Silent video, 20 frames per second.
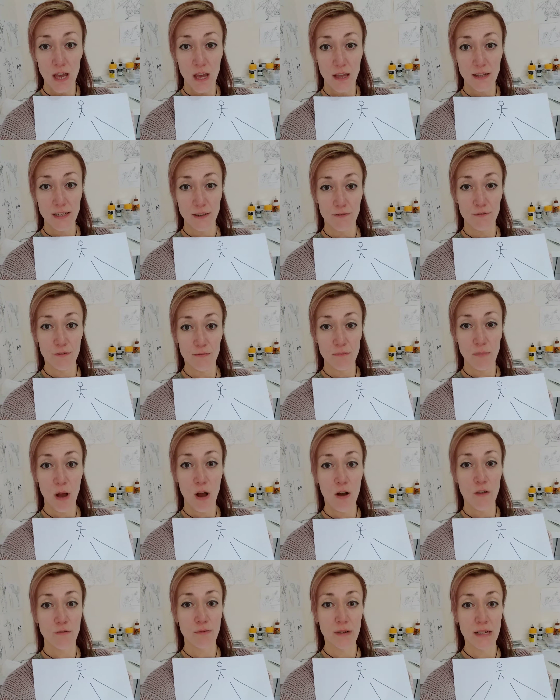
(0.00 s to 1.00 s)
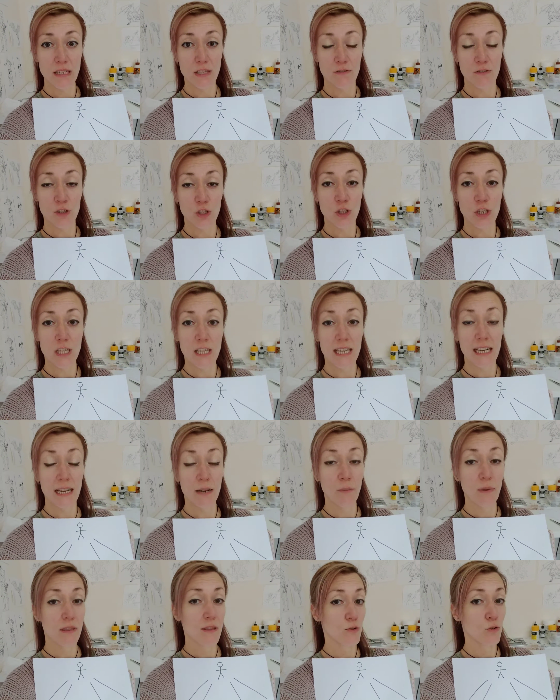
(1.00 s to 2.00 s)
different pathways for dealing
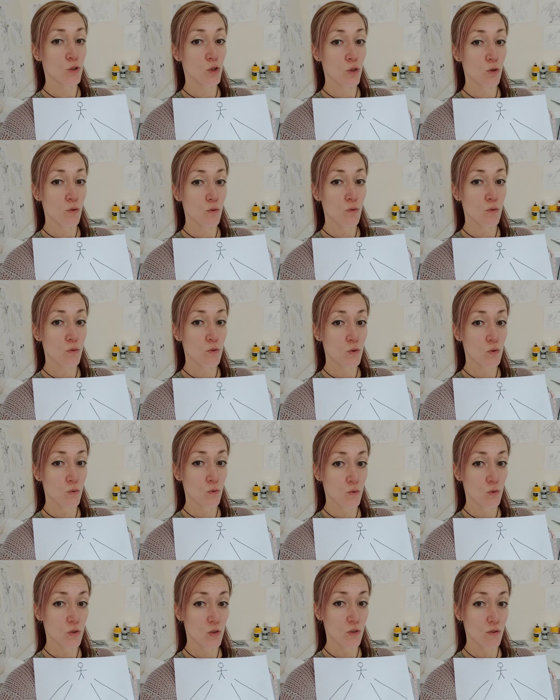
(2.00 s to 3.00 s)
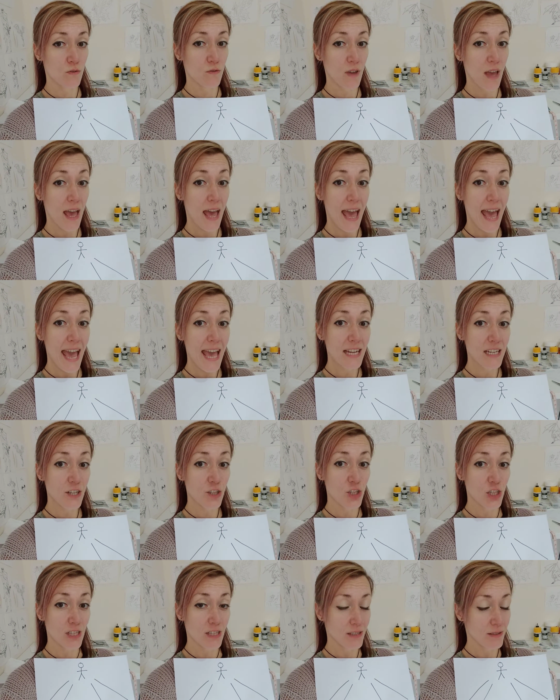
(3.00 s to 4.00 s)
with those two sorts of
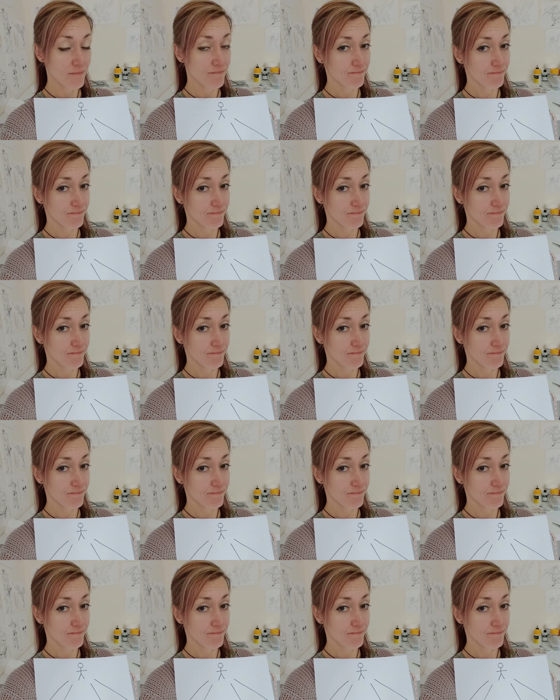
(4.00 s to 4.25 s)
energies.